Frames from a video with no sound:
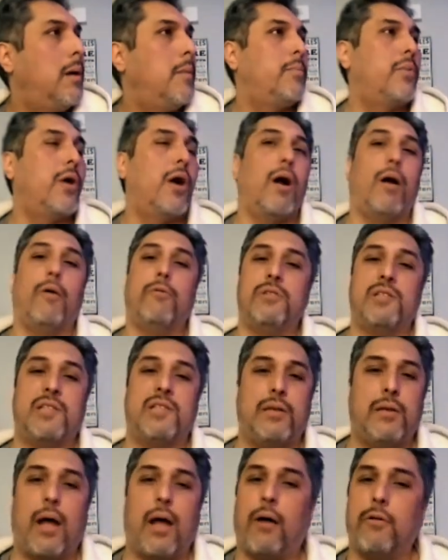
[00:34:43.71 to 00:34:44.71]
Bro,
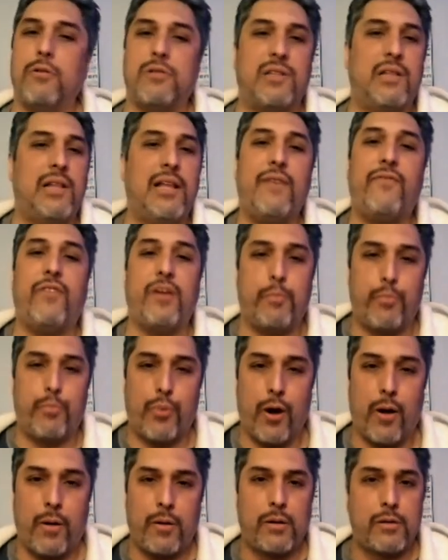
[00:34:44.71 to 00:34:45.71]
I was livid, bro.